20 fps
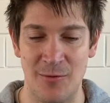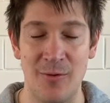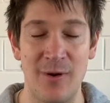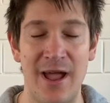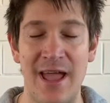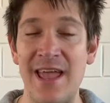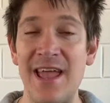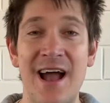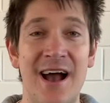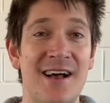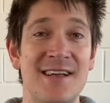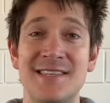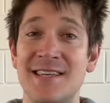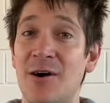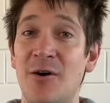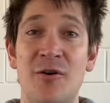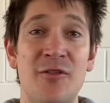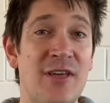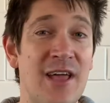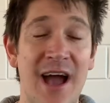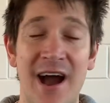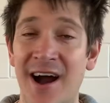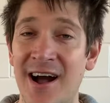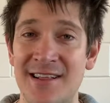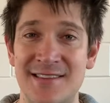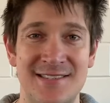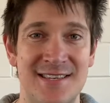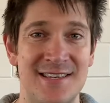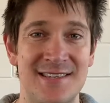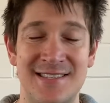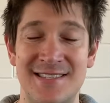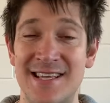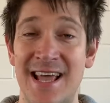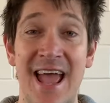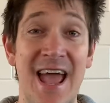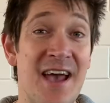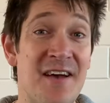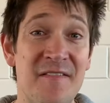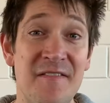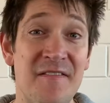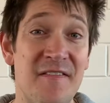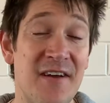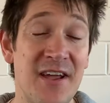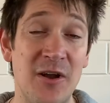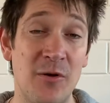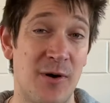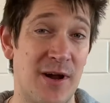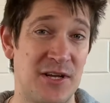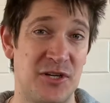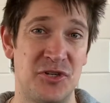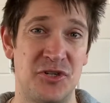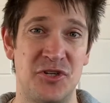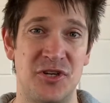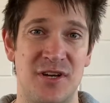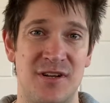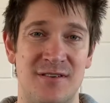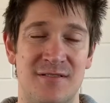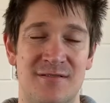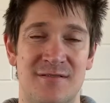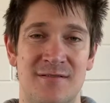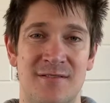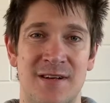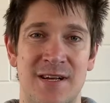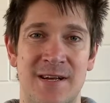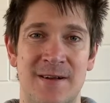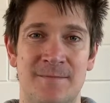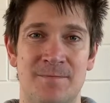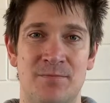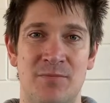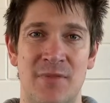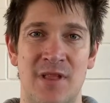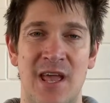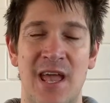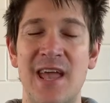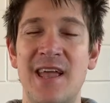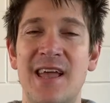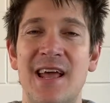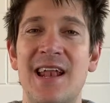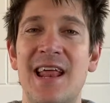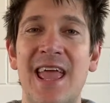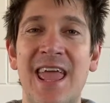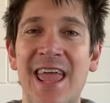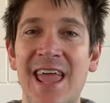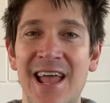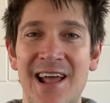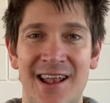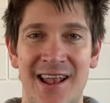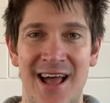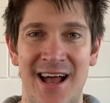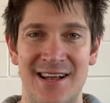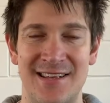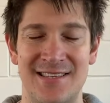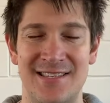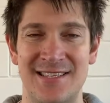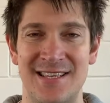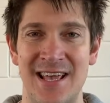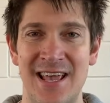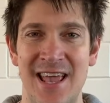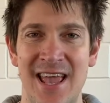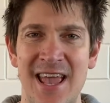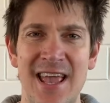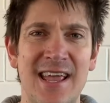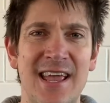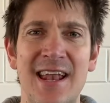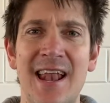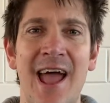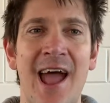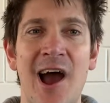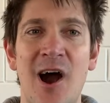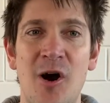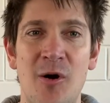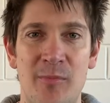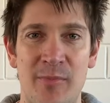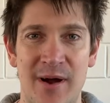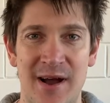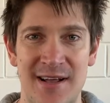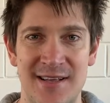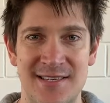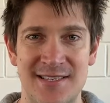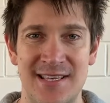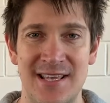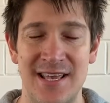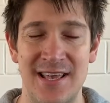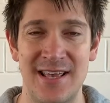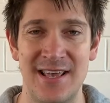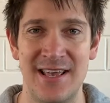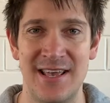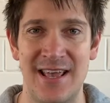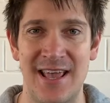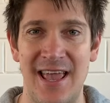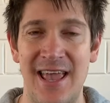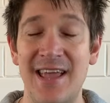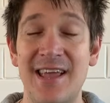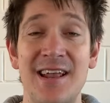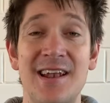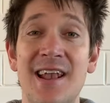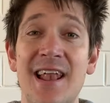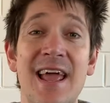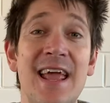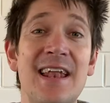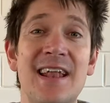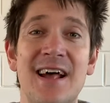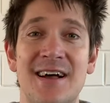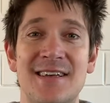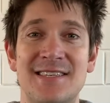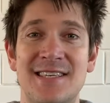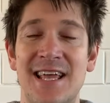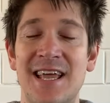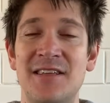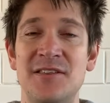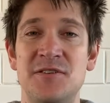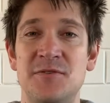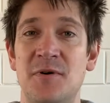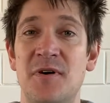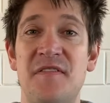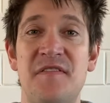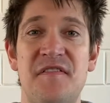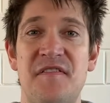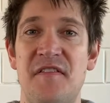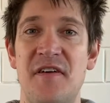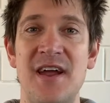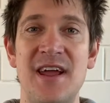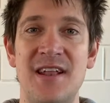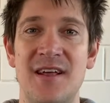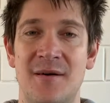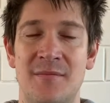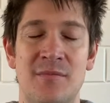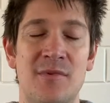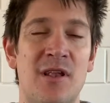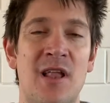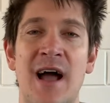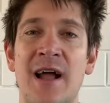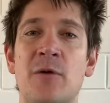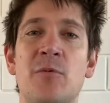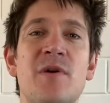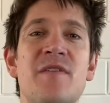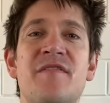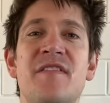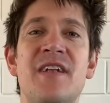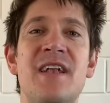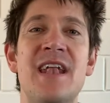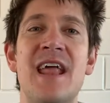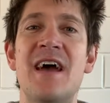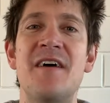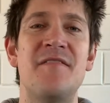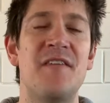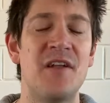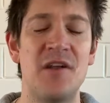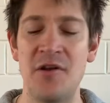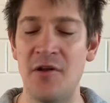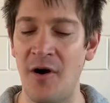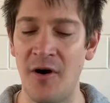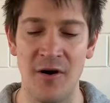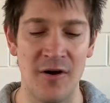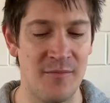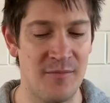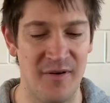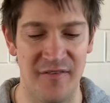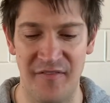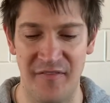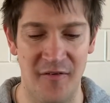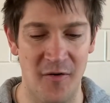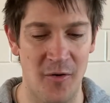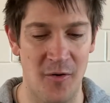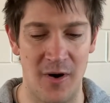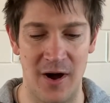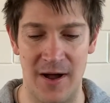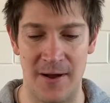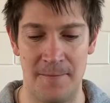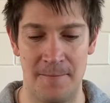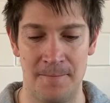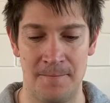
He has all the answers to every question. He can heal us, He can help us, He can lead us into a freedom like we've never known before.